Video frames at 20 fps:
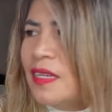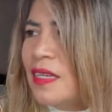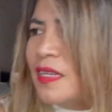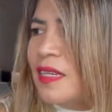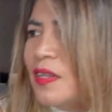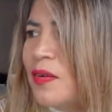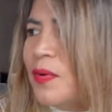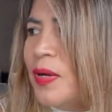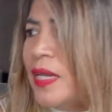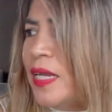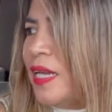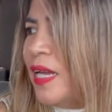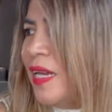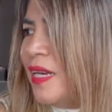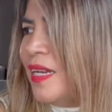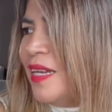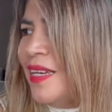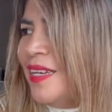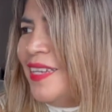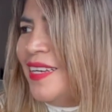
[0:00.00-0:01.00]
You ready,
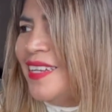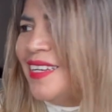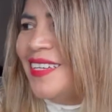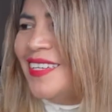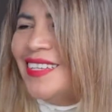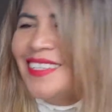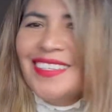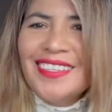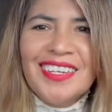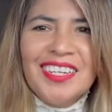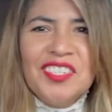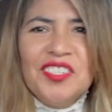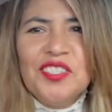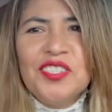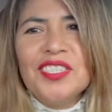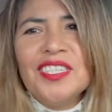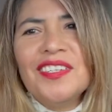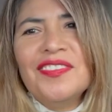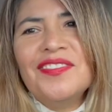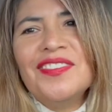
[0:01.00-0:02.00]
Caitlin? You got your
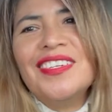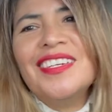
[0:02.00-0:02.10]
stuff?